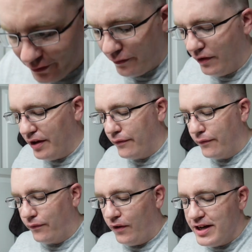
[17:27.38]
for the
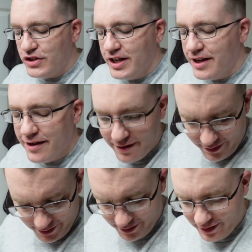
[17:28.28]
frigid
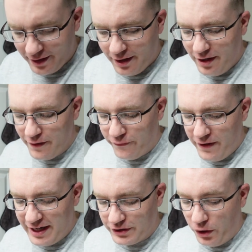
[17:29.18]

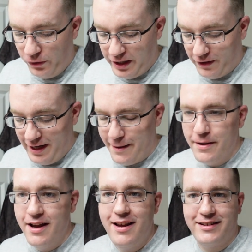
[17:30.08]
effects. Holy crap,
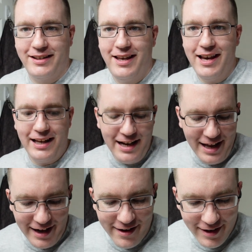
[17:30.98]
it's kicking
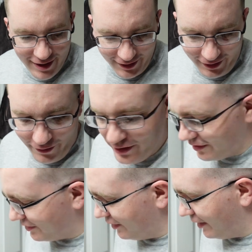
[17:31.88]
in. Love
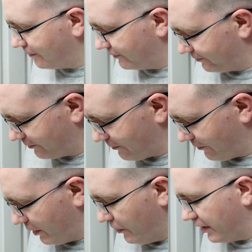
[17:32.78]
this stuff.
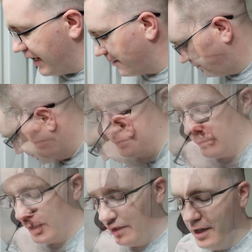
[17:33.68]
Okay,
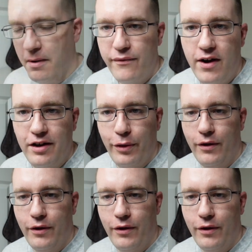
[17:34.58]
now my final